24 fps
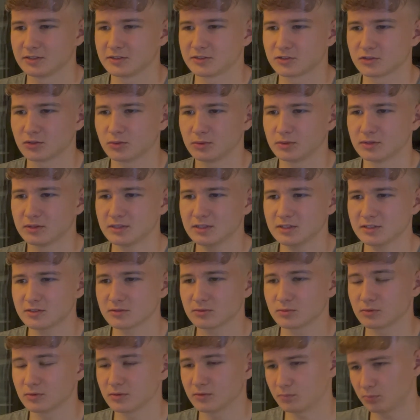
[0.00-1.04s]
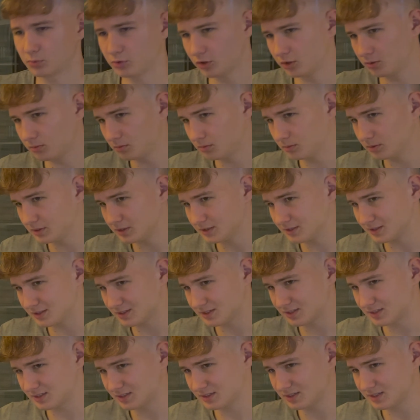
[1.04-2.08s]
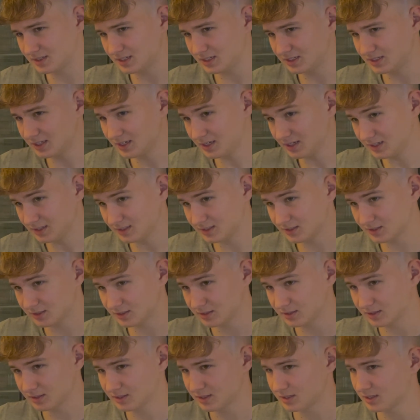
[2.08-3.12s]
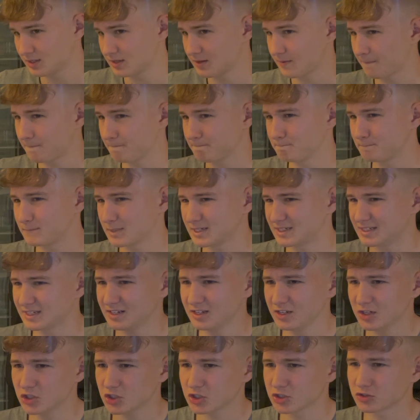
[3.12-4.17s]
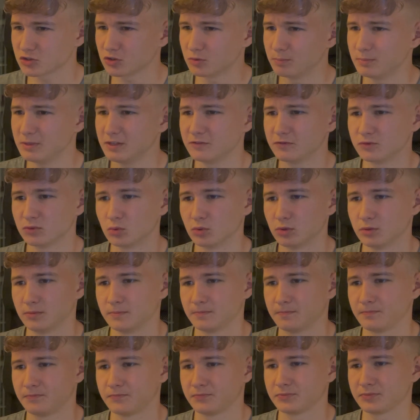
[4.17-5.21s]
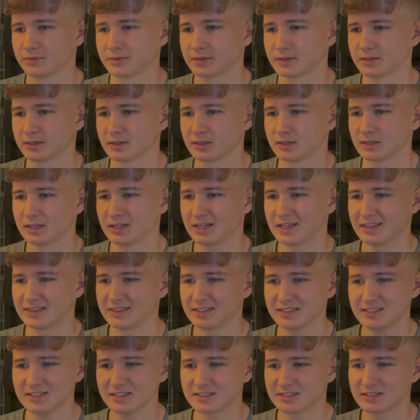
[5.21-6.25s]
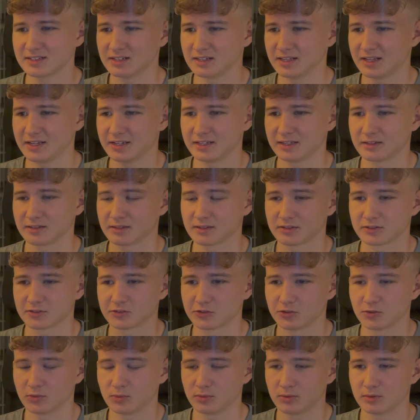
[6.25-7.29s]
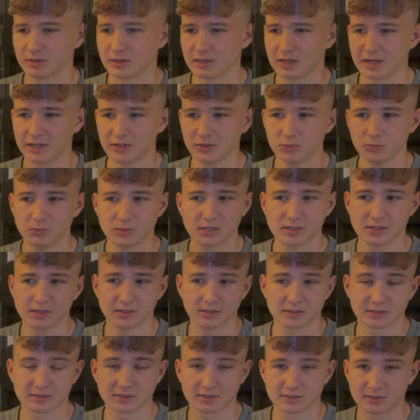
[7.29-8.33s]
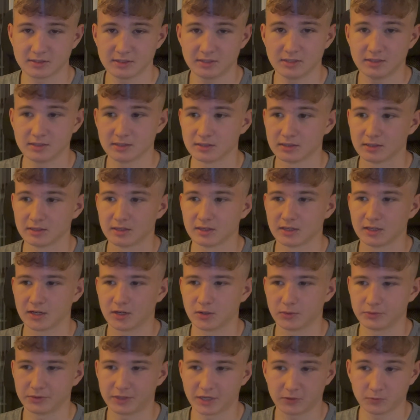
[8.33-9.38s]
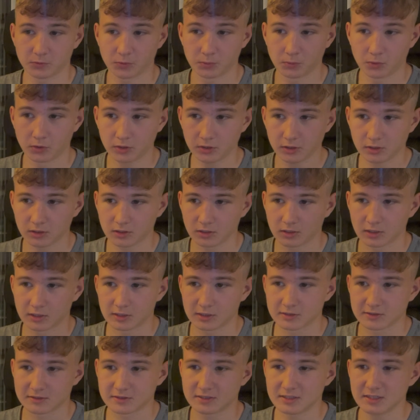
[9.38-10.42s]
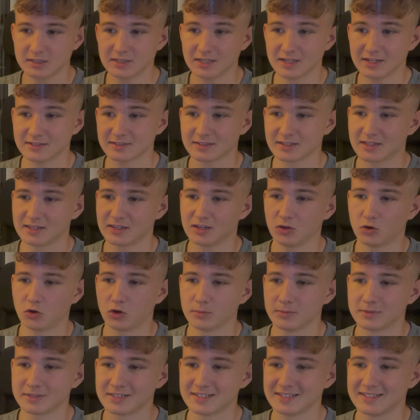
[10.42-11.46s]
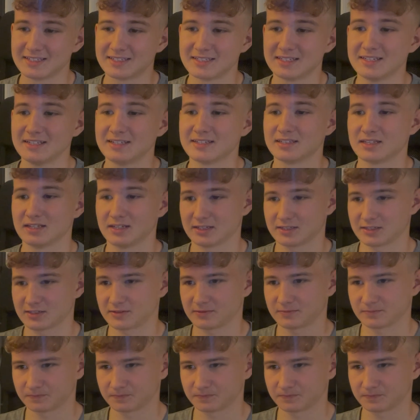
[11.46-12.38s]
So this probably c takes, but then I just go b4. And this is still hanging. So I don't really see how that would work. C takes, and now obviously c6.